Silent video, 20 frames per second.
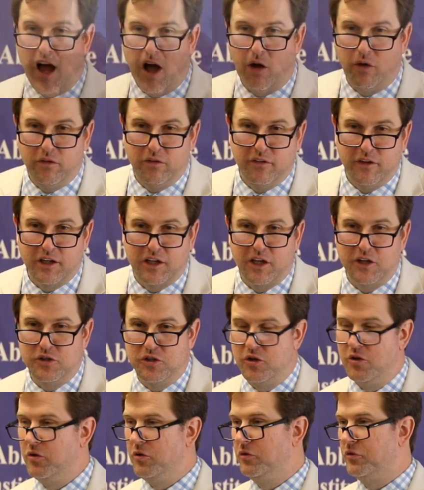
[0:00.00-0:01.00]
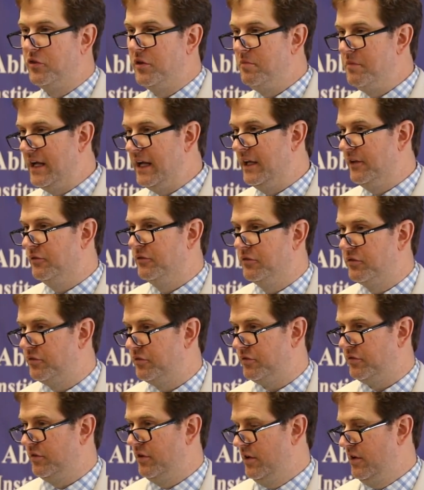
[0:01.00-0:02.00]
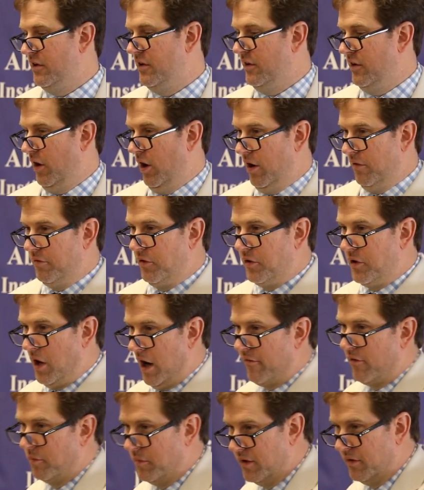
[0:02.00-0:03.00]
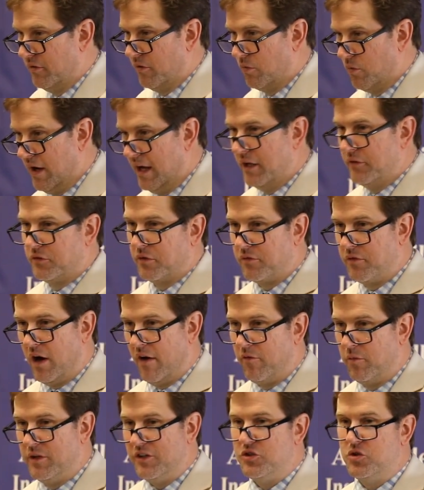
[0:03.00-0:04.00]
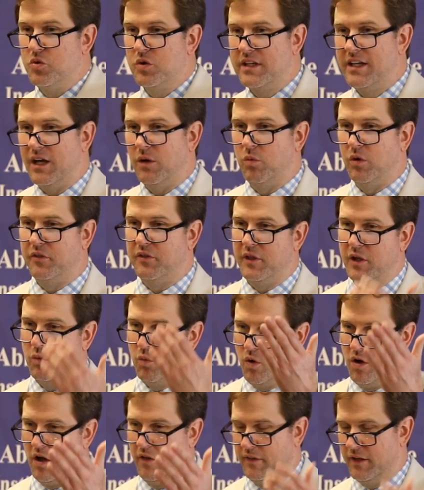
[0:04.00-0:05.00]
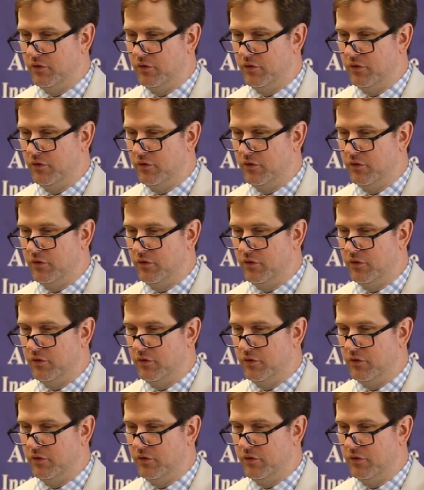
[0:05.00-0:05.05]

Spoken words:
out they can use the means of the government, the reins of government, to get what they want.